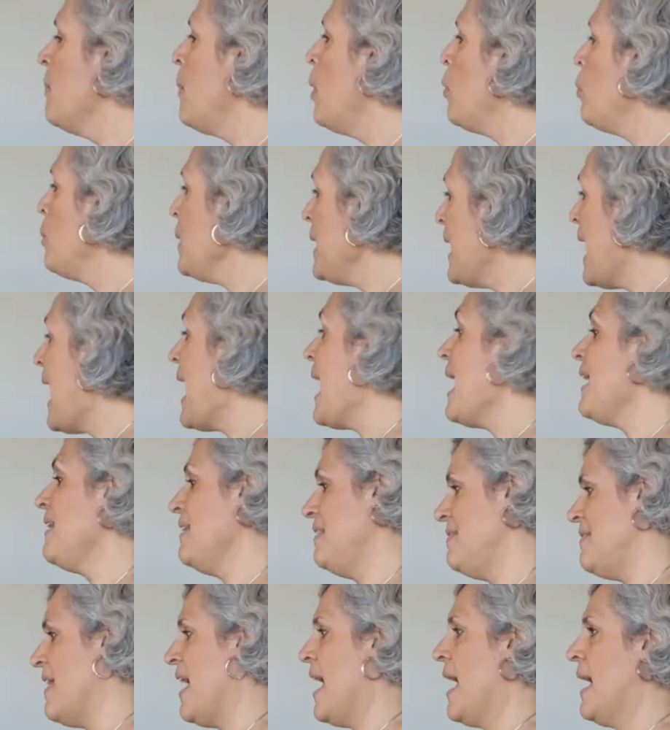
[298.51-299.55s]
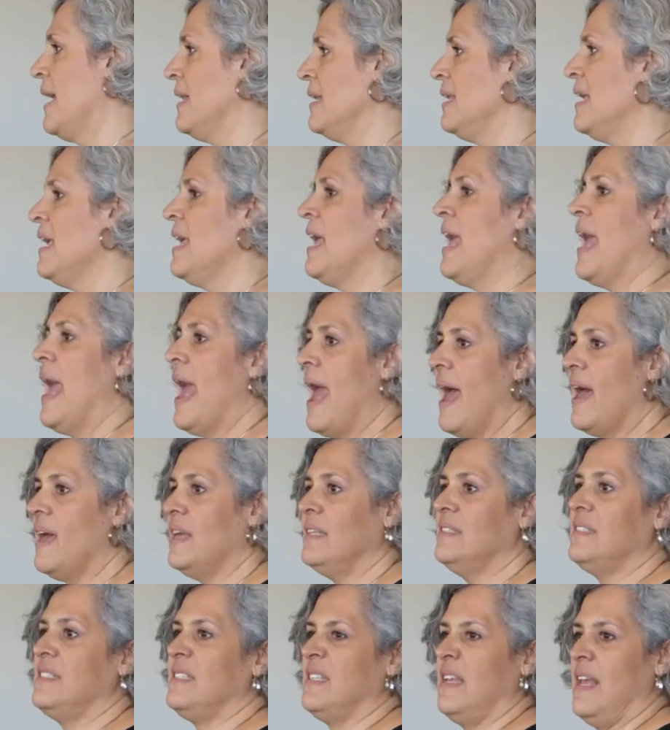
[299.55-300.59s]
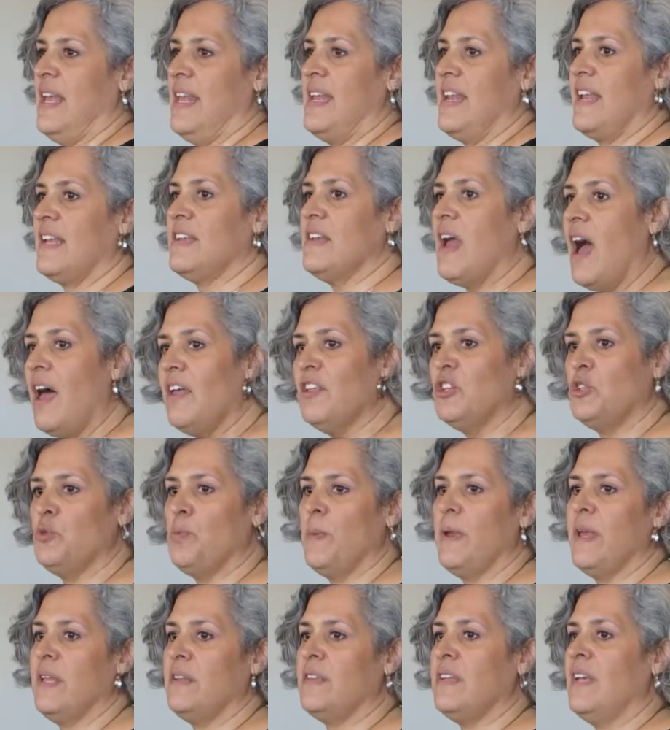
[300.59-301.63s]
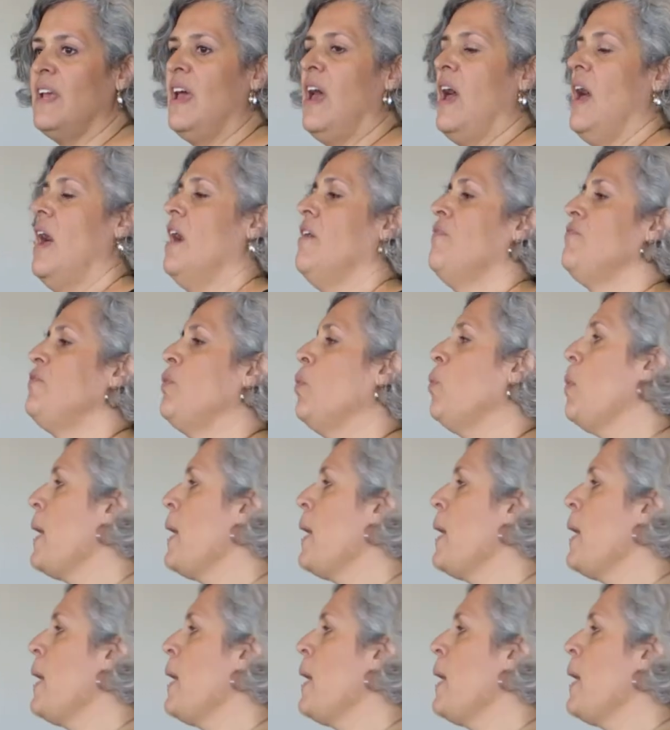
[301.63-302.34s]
But we added that as an acknowledgement of the